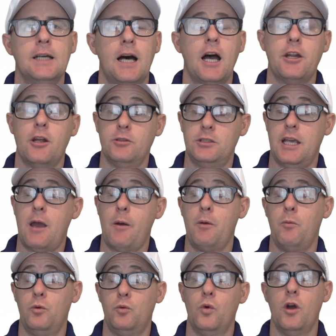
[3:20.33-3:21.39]
I don't see how
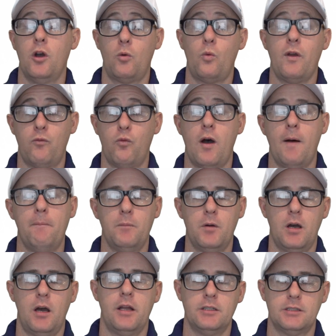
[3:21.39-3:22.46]
it would work with one.
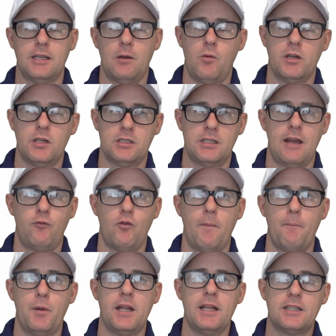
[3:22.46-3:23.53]
I understand why it doesn't have
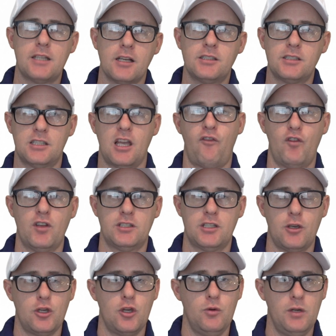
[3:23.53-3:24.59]
one, but it does suffer.
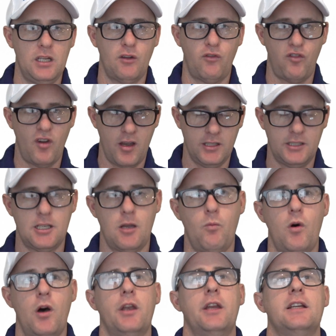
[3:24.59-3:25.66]
So you need to find
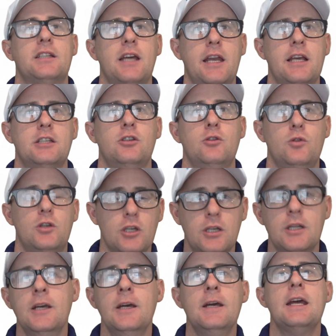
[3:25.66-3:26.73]
someone in tennis who
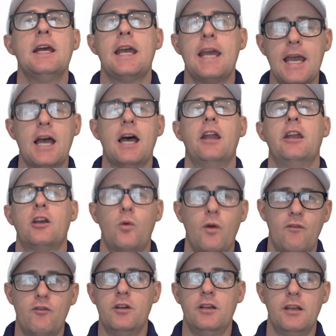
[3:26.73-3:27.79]
can hit at an
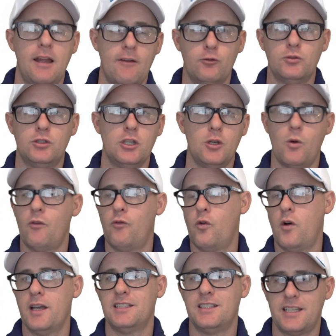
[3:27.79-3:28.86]
equivalent level to you,
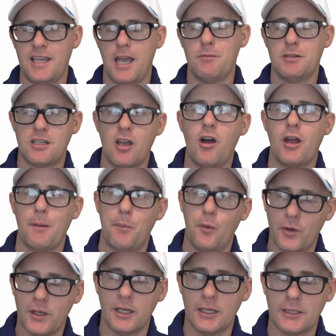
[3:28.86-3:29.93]
otherwise the game is kind of
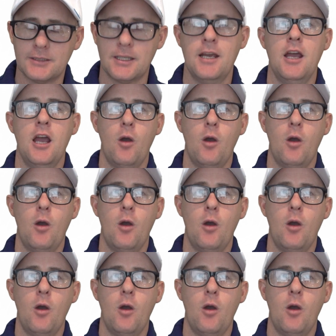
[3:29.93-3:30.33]
pointless.